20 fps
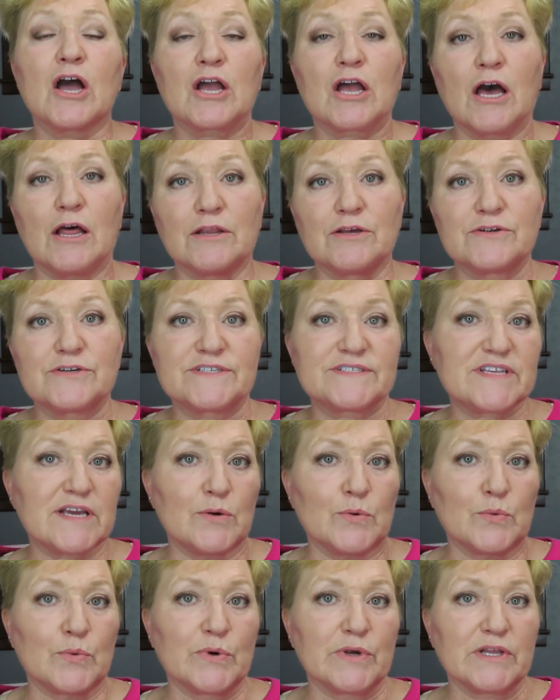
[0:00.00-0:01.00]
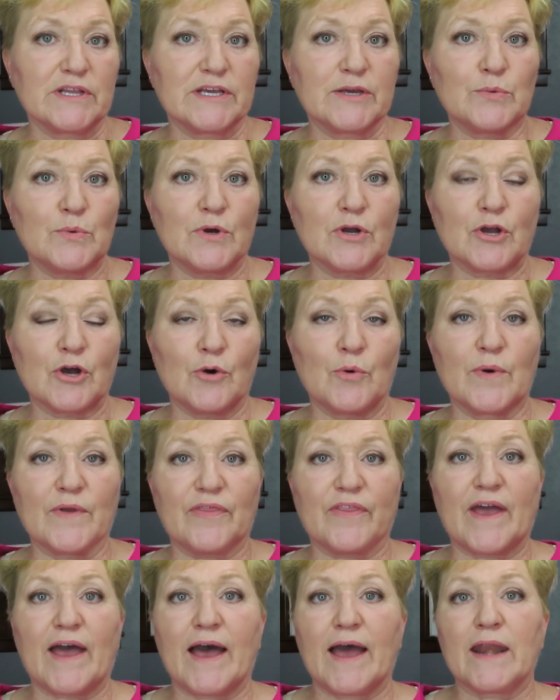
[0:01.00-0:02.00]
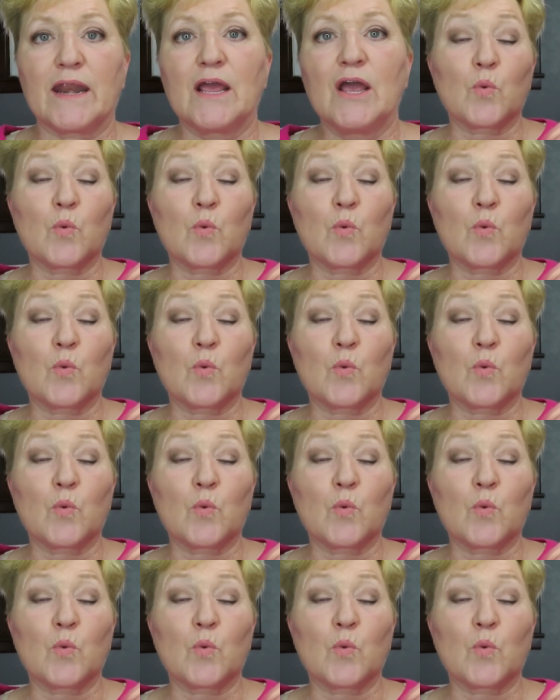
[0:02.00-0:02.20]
colors that really will go with that.